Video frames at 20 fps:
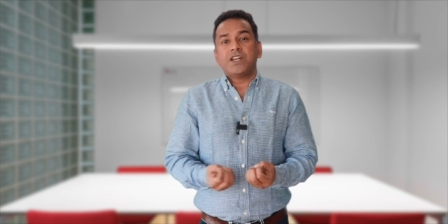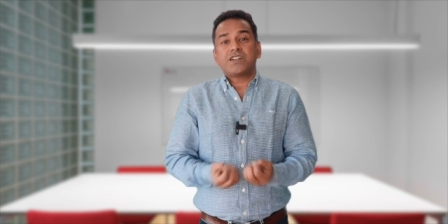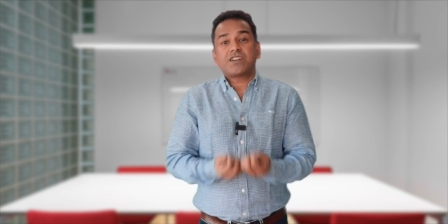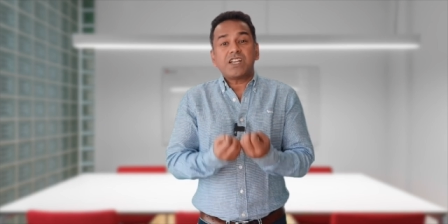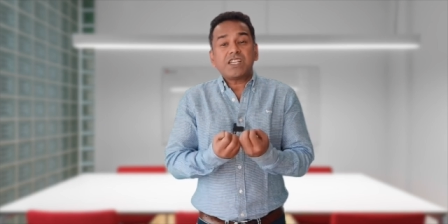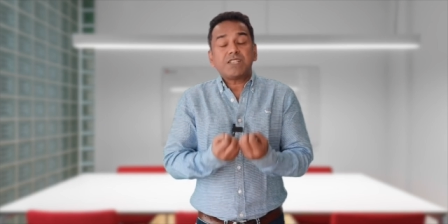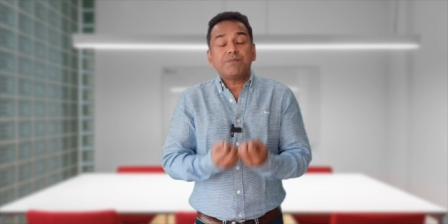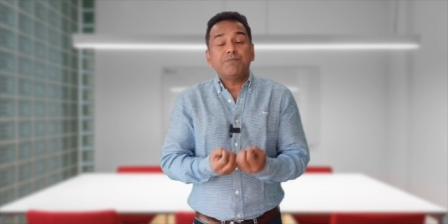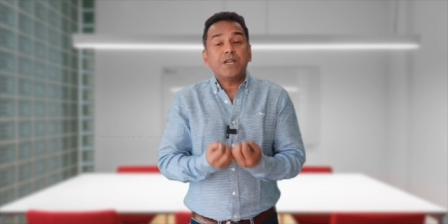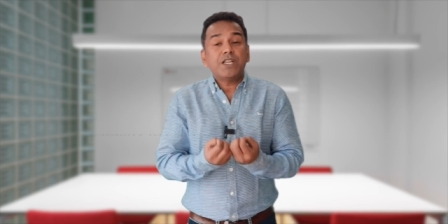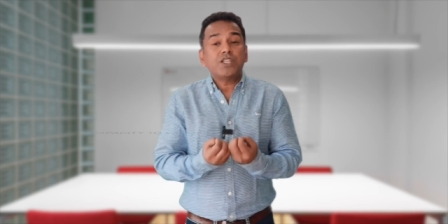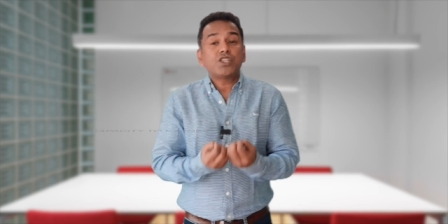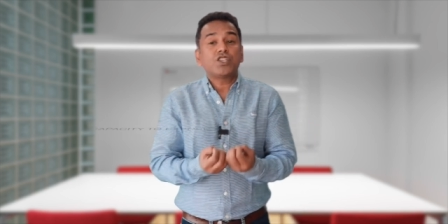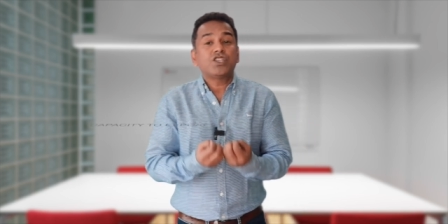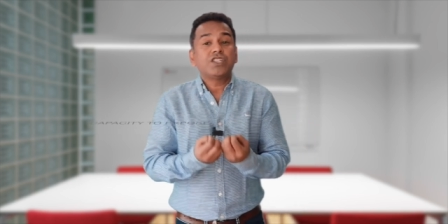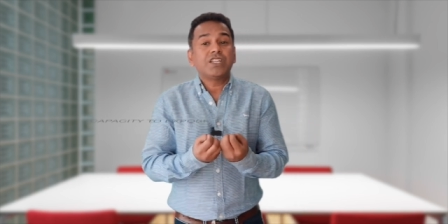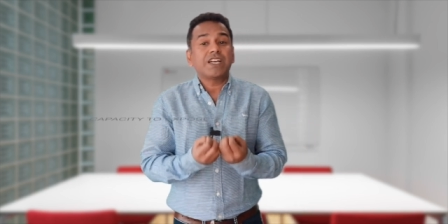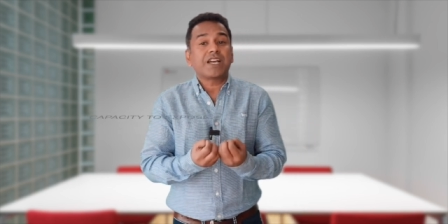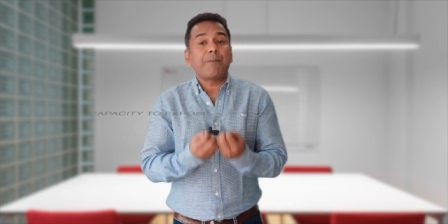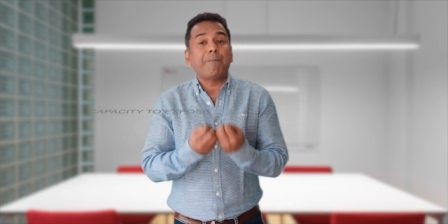Trust means
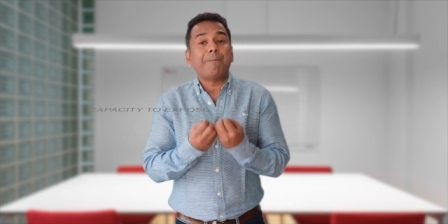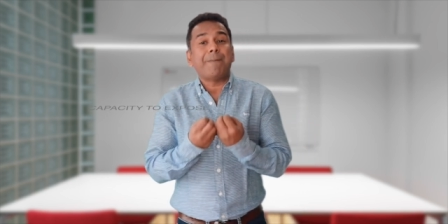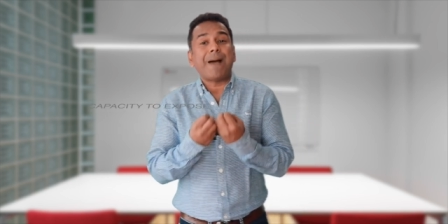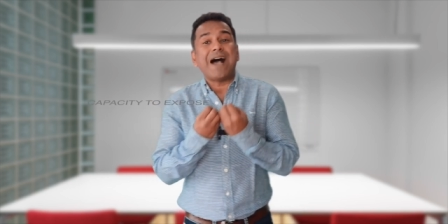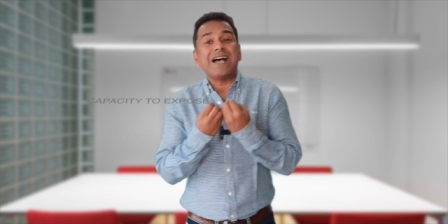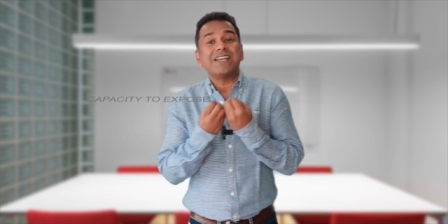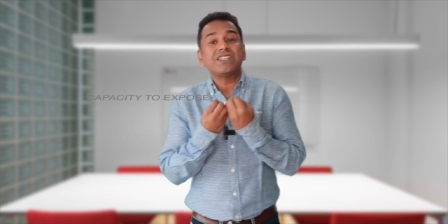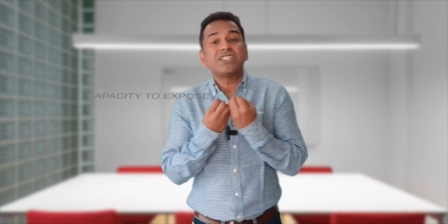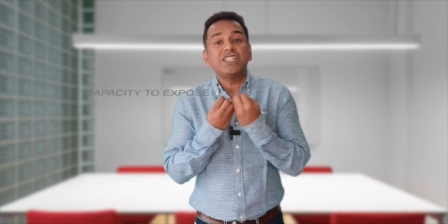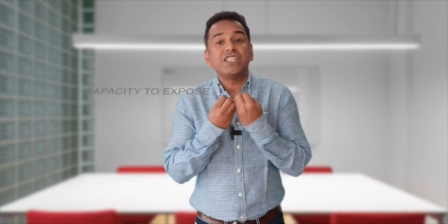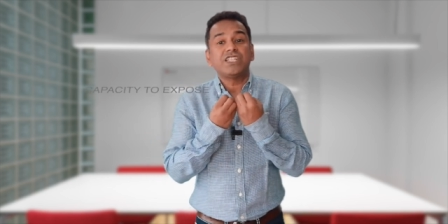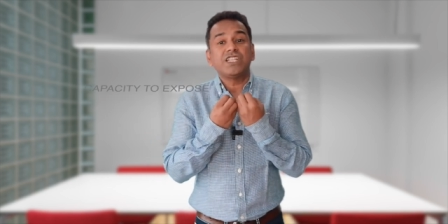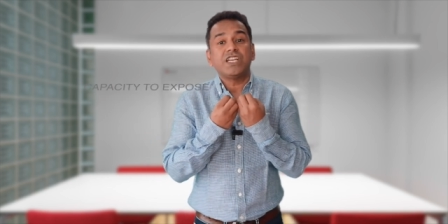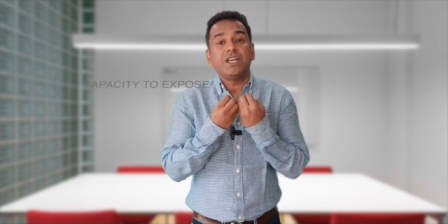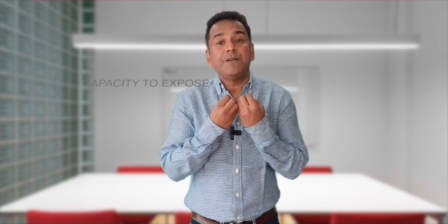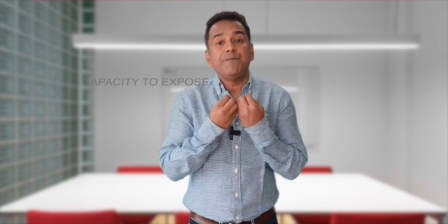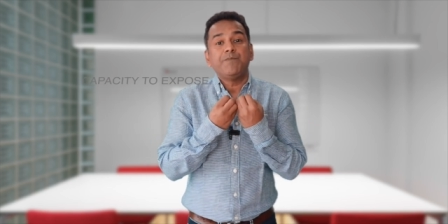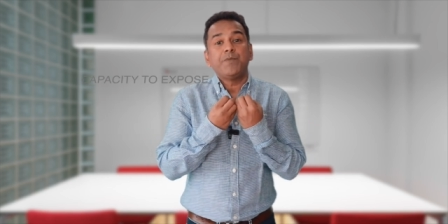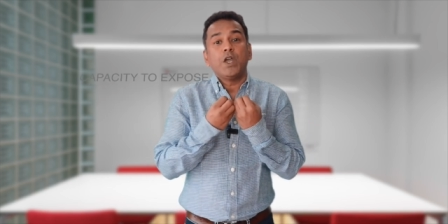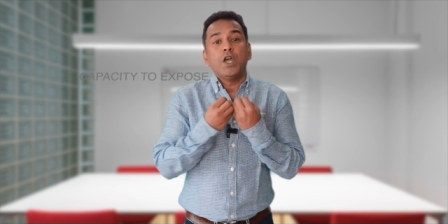the
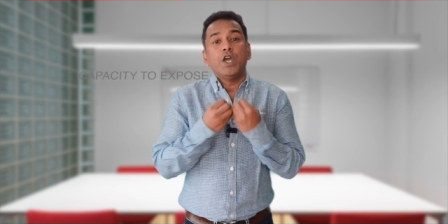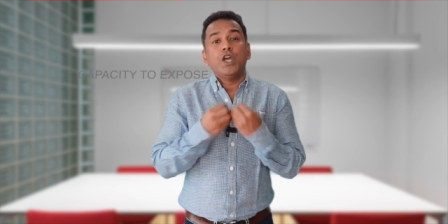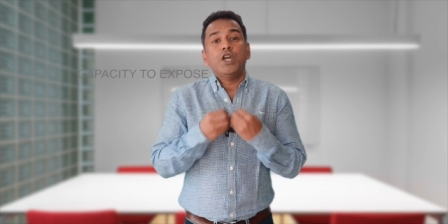capacity